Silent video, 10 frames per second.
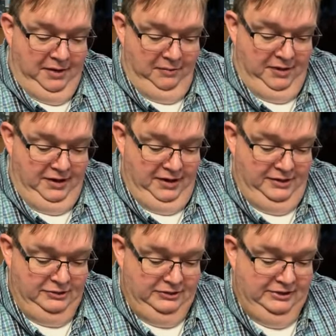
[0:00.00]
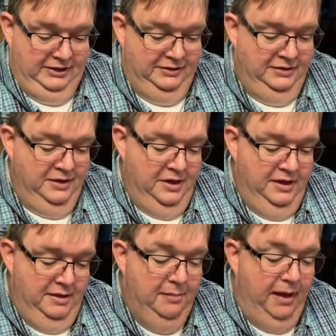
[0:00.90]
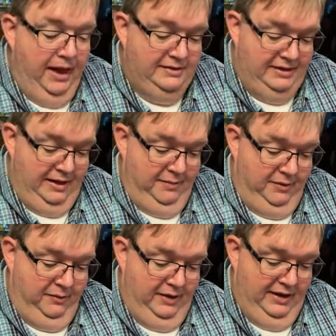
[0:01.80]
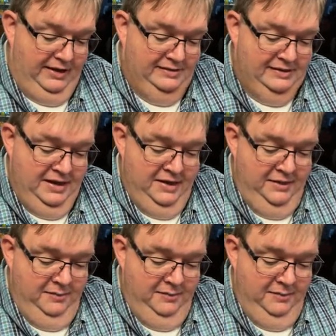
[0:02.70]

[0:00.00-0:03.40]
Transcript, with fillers: time, they wasn't none of that. in my time, there was.